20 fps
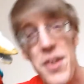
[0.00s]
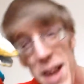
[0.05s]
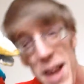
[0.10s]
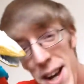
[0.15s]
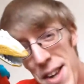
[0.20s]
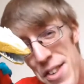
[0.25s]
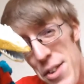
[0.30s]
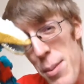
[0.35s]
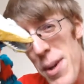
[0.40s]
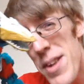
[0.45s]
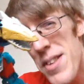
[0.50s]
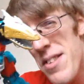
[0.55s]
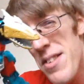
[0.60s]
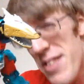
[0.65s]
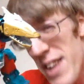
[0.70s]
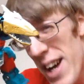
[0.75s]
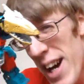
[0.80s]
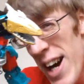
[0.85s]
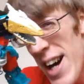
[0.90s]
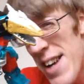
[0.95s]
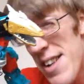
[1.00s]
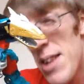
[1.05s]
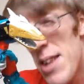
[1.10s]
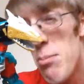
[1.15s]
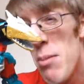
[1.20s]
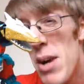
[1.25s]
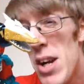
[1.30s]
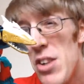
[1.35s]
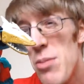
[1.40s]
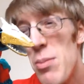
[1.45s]
So that's a bit sad and
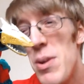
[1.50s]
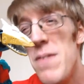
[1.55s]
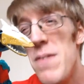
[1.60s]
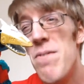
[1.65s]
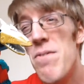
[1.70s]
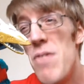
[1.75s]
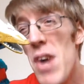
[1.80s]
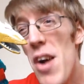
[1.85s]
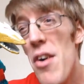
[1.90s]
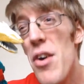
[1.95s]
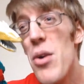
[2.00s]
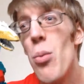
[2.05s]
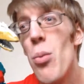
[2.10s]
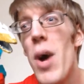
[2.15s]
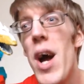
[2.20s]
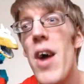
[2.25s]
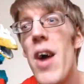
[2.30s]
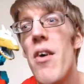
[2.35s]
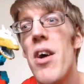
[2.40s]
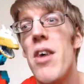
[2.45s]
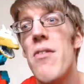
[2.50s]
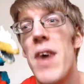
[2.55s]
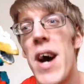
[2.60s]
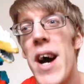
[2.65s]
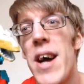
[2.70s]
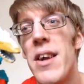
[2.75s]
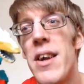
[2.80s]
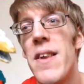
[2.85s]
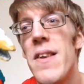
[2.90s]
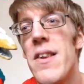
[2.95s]
it makes me very wary of
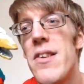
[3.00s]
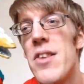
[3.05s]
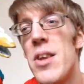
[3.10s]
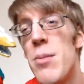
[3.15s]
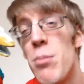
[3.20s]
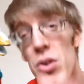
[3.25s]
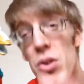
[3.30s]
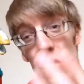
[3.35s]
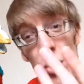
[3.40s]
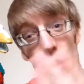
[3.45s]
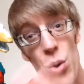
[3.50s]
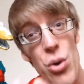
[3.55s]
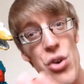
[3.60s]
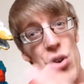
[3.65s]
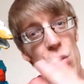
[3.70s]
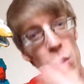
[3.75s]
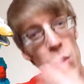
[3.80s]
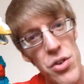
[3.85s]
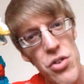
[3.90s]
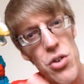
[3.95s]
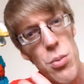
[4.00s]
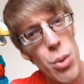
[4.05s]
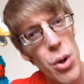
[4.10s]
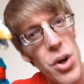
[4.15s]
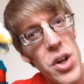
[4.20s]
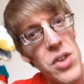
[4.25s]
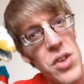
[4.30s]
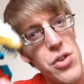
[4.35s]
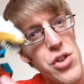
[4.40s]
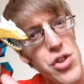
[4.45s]
handling this thing, because of course, once you
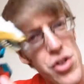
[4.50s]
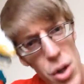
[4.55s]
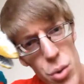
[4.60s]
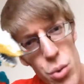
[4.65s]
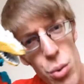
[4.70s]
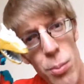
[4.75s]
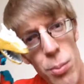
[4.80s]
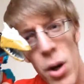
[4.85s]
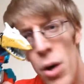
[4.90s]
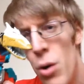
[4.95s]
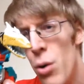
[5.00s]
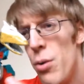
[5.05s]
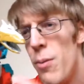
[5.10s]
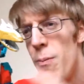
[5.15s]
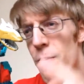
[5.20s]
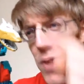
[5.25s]
put it into shuttle mode,